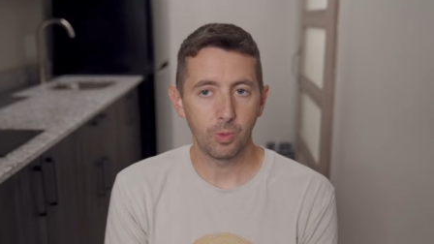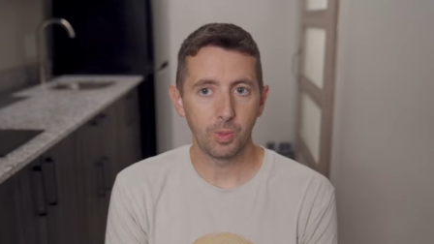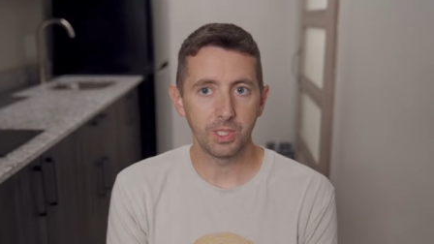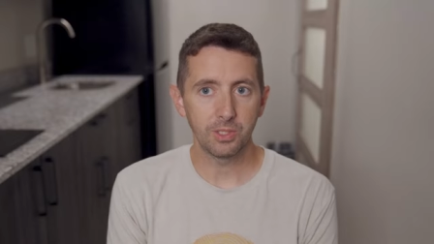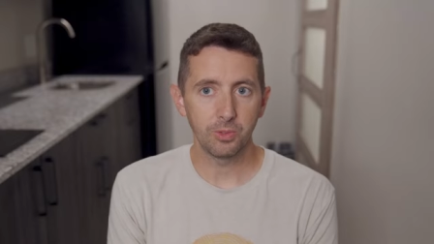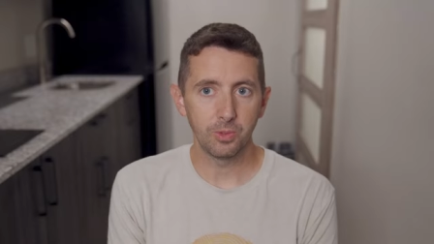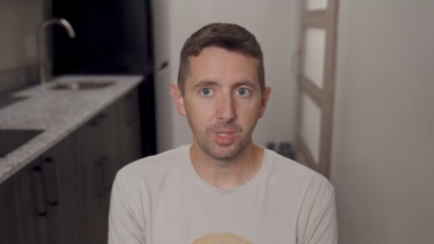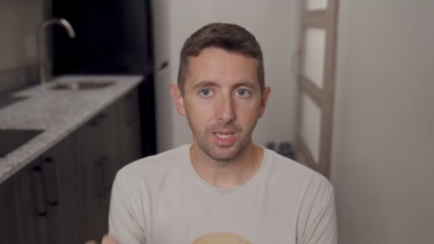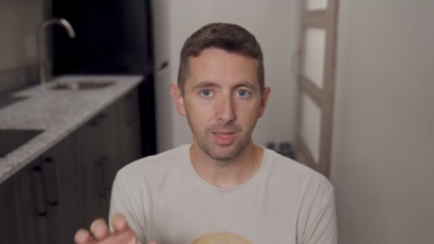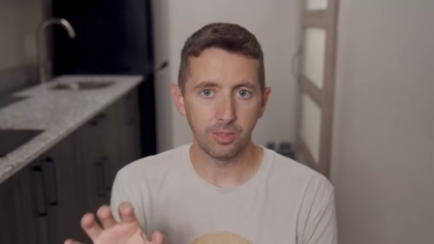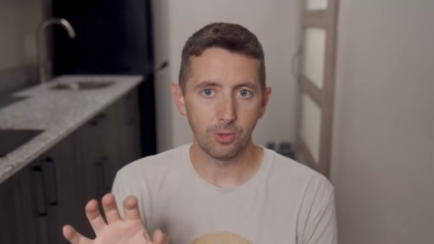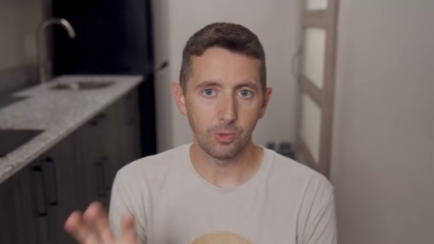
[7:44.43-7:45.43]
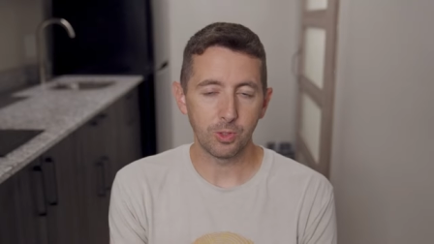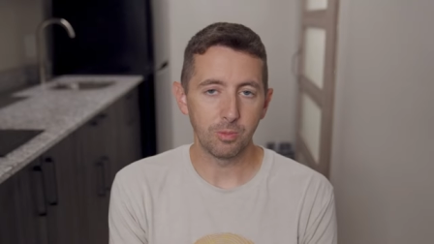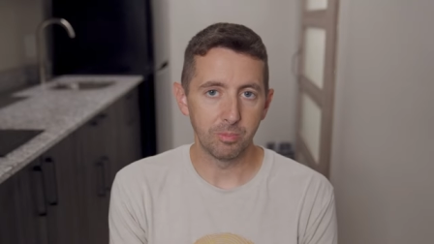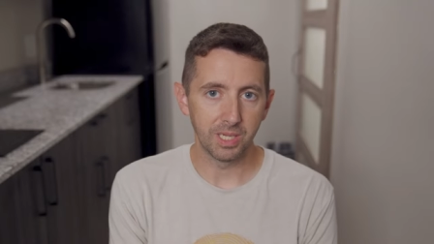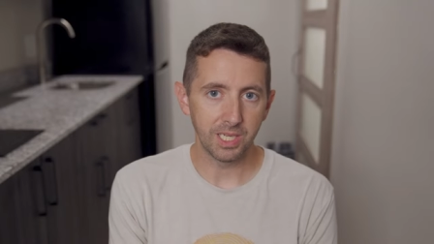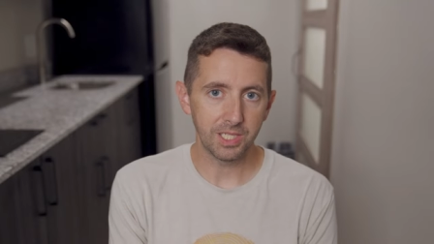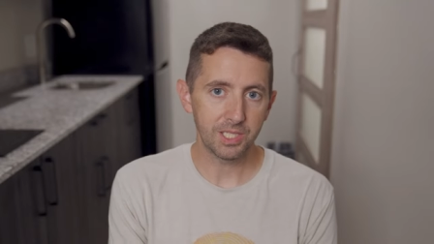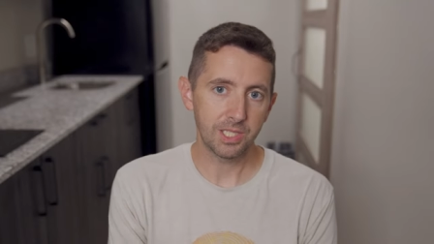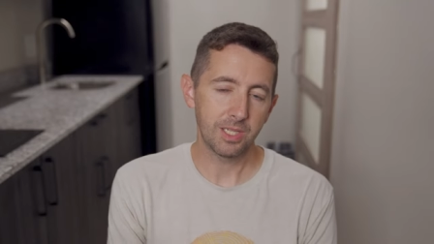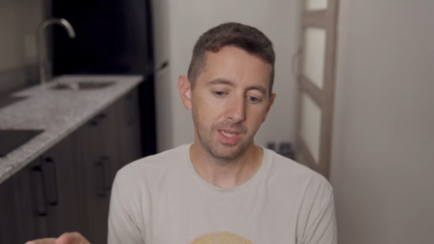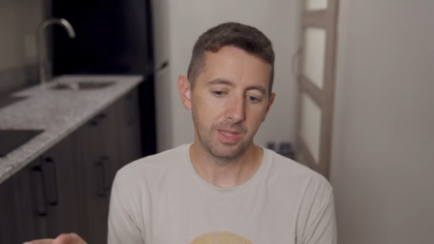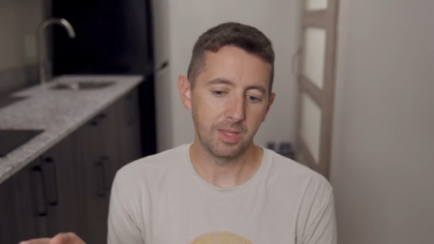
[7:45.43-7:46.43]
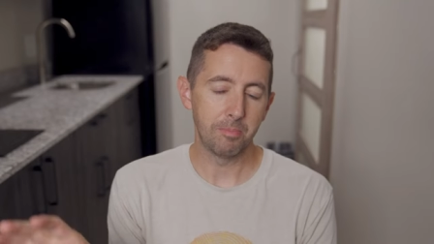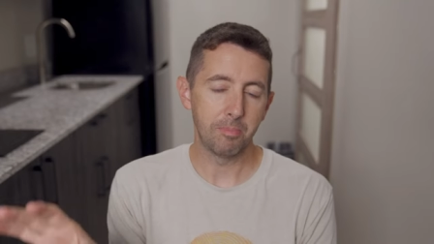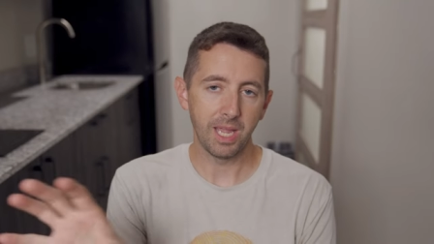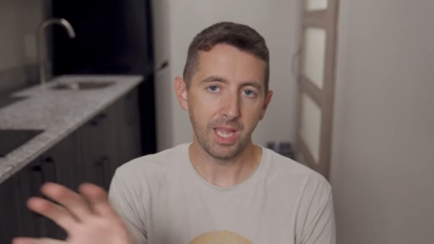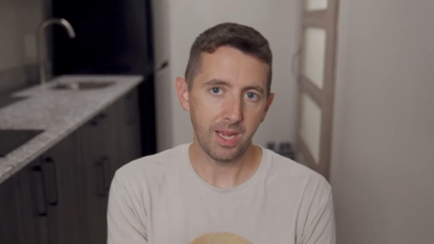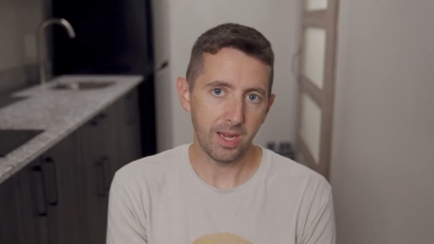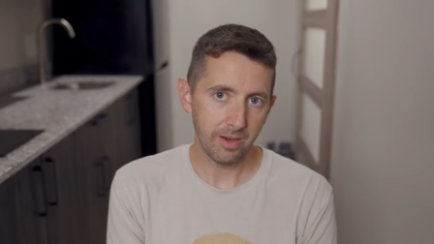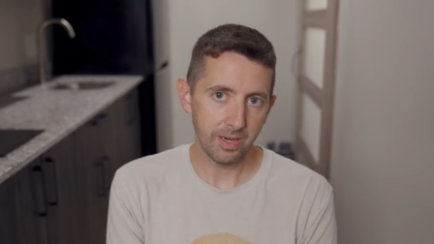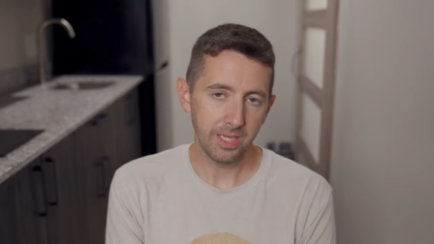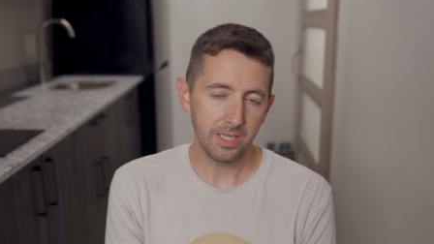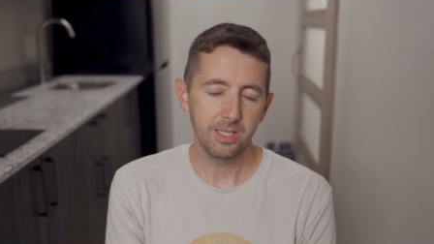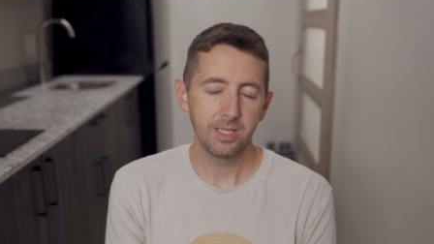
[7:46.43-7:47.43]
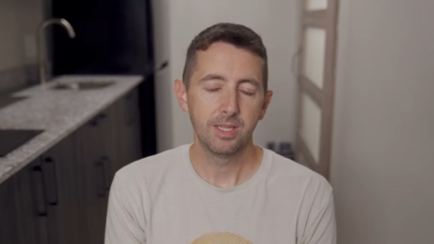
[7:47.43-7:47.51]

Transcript: we went to a local beach in the Bay Area.